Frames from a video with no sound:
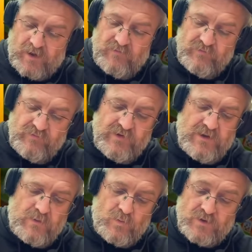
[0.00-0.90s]
I
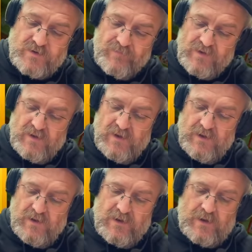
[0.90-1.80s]
really would.
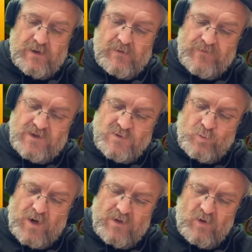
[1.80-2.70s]
It's
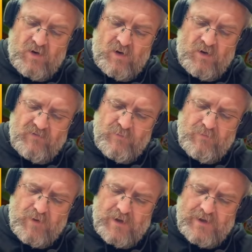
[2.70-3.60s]
one of
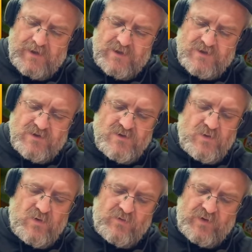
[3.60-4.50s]
my
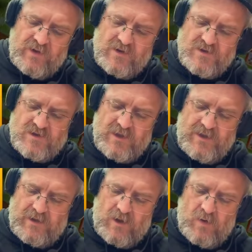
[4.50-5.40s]
to-do things as I
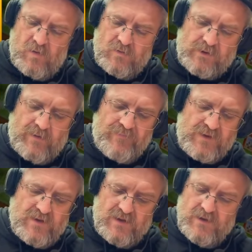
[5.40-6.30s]
get older.
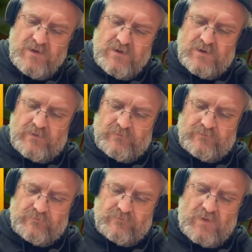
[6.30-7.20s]

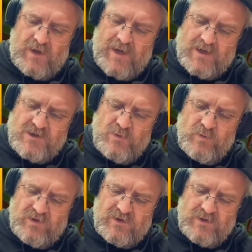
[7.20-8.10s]
I actually
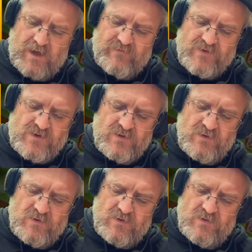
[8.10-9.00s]
would love
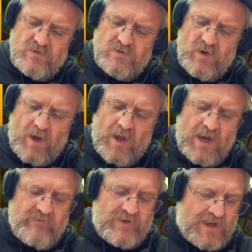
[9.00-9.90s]
to
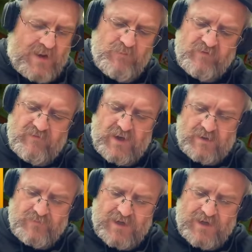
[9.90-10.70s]
hire a camper van